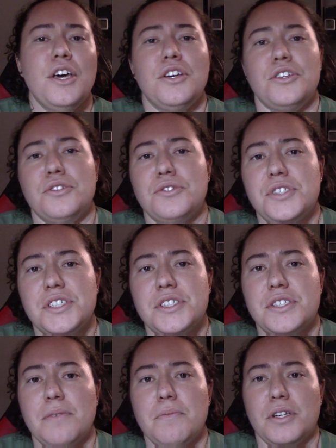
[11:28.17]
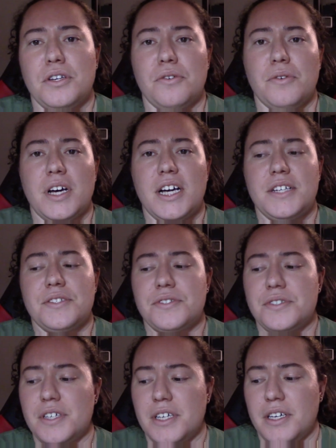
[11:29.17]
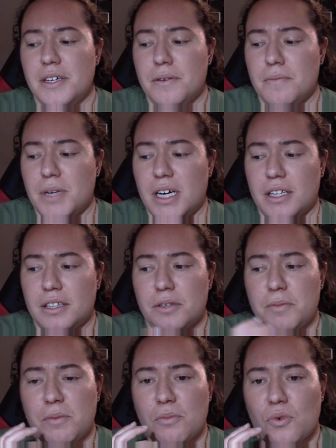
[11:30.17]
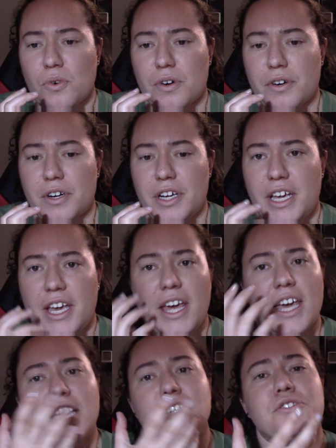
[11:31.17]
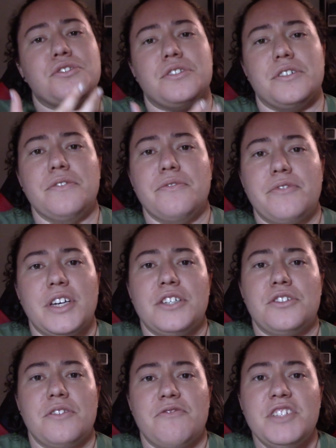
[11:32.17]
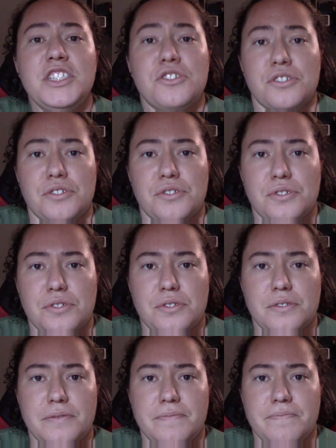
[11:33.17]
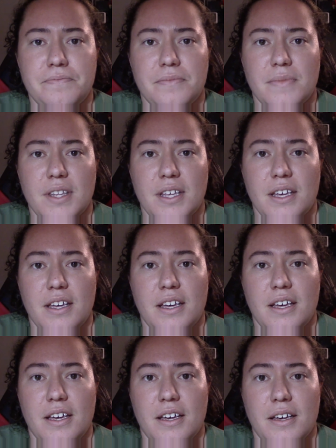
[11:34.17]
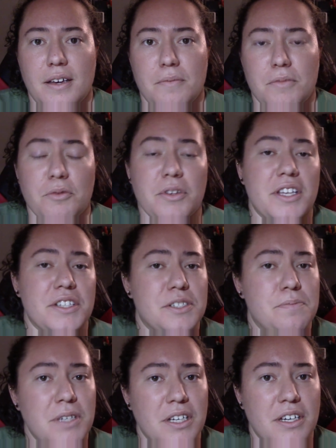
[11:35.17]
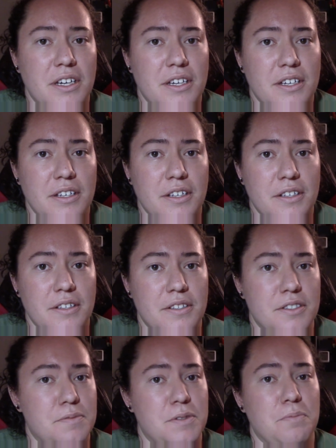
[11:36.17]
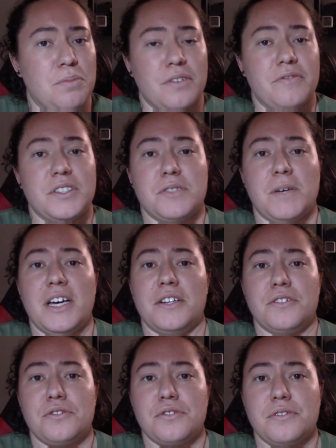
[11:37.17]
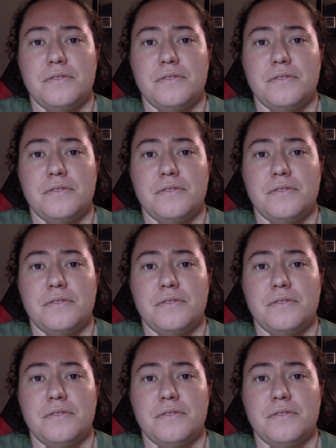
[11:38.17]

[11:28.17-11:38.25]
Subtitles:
You see somebody who has a little bit more Asian of features, but when they speak perfect Spanish,